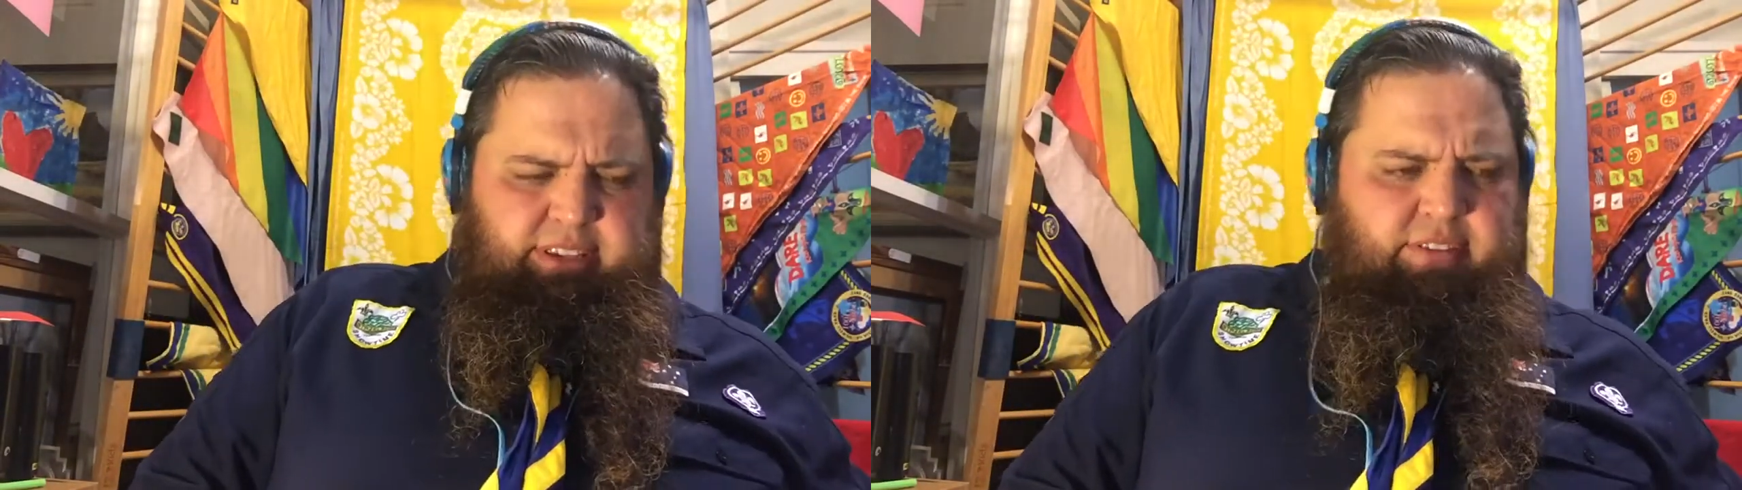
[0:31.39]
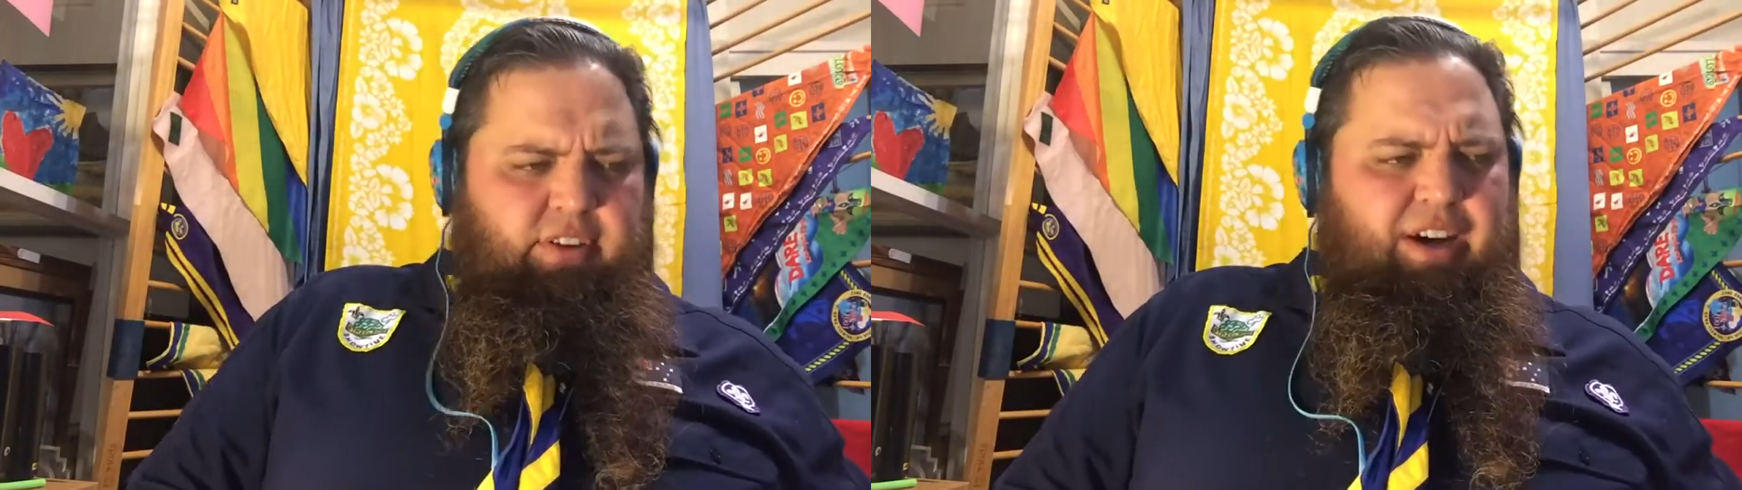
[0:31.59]

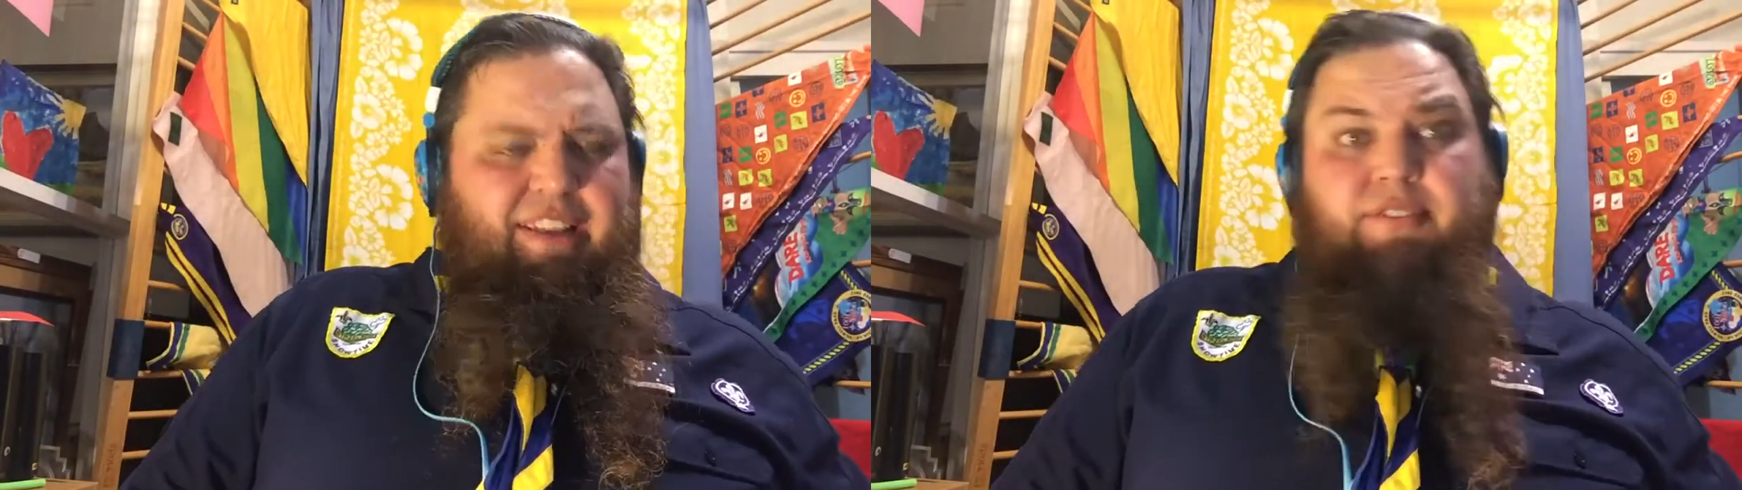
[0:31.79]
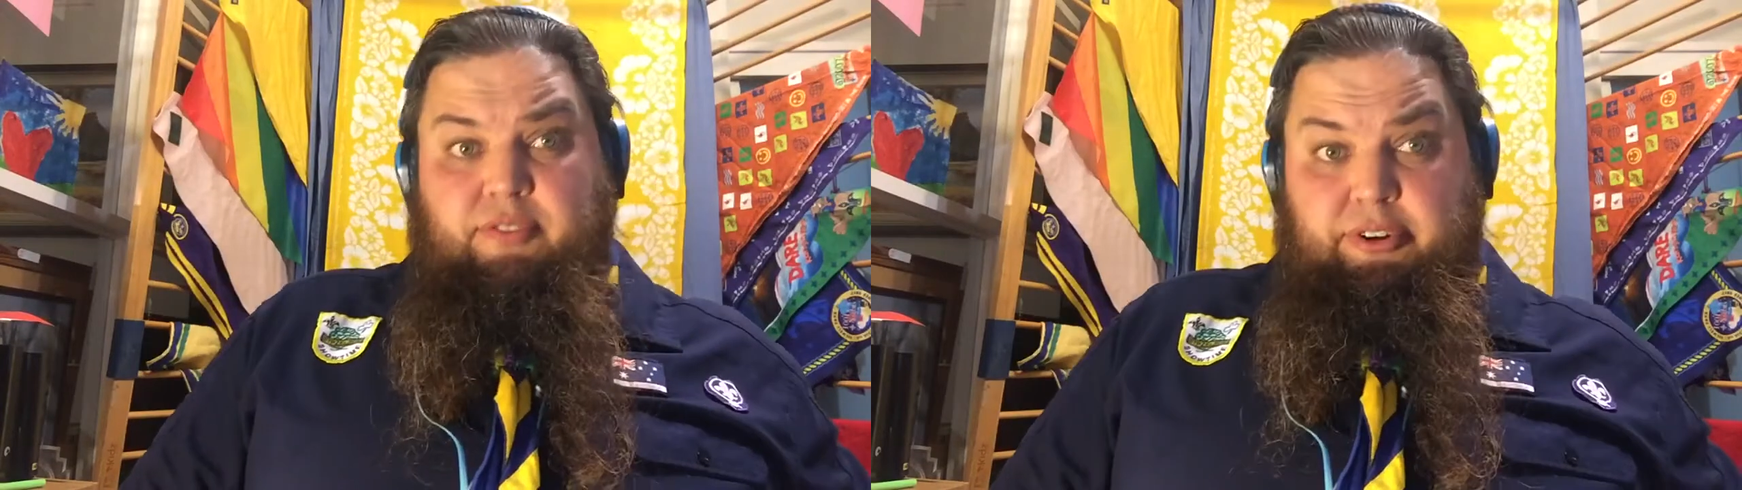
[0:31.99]
is I
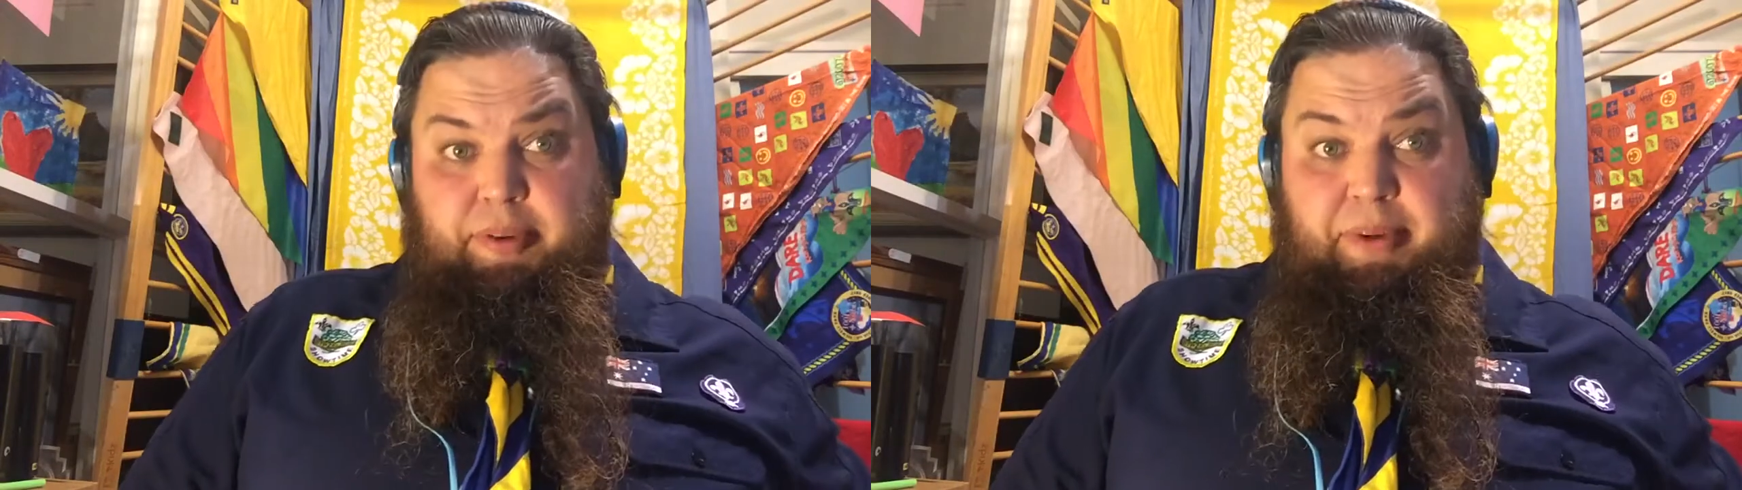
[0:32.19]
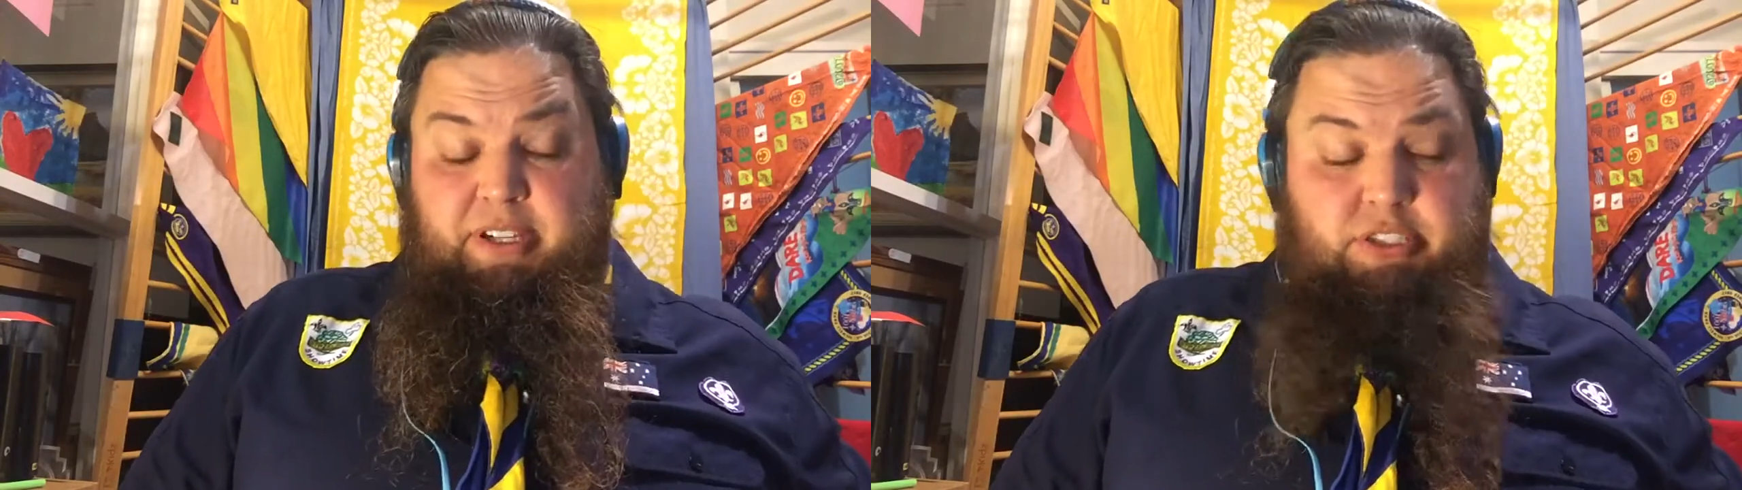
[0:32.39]
love you very
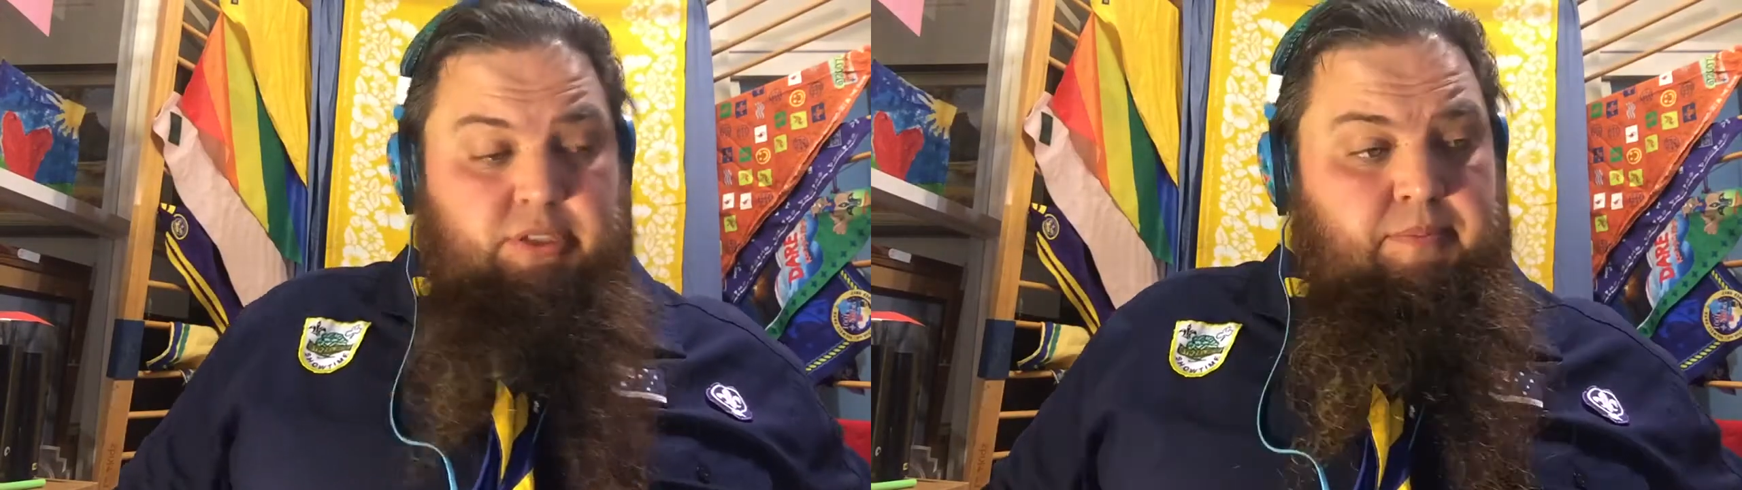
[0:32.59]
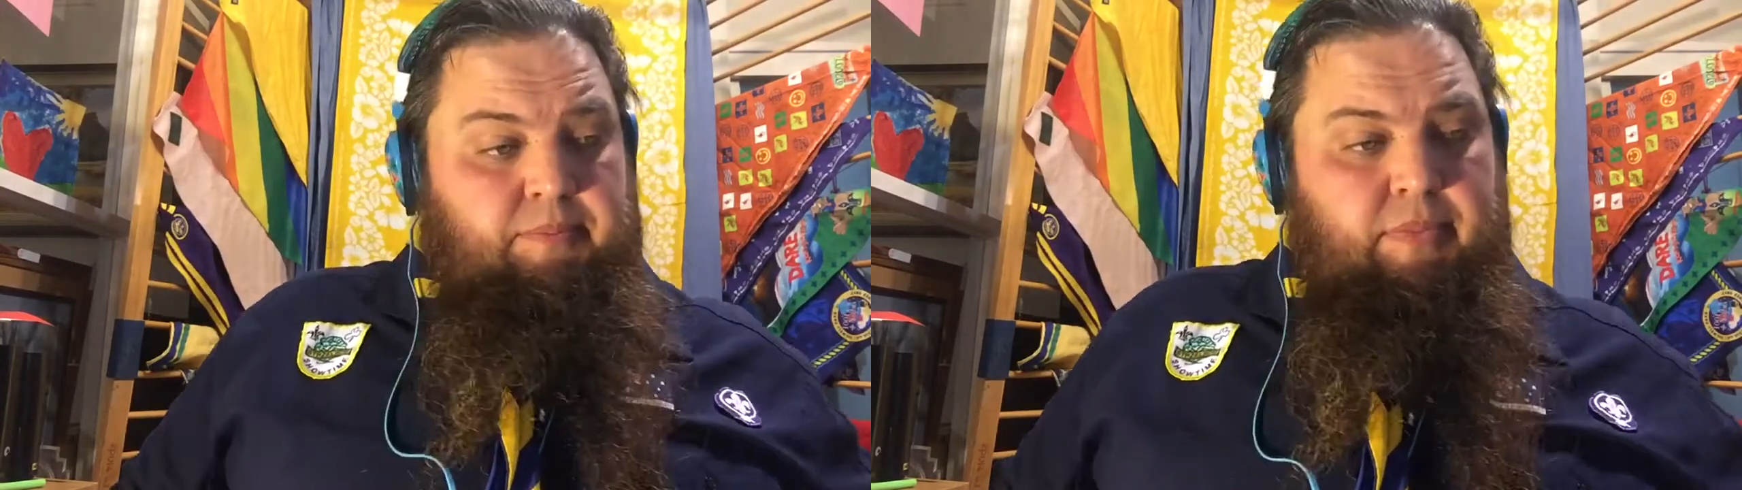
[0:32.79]
much.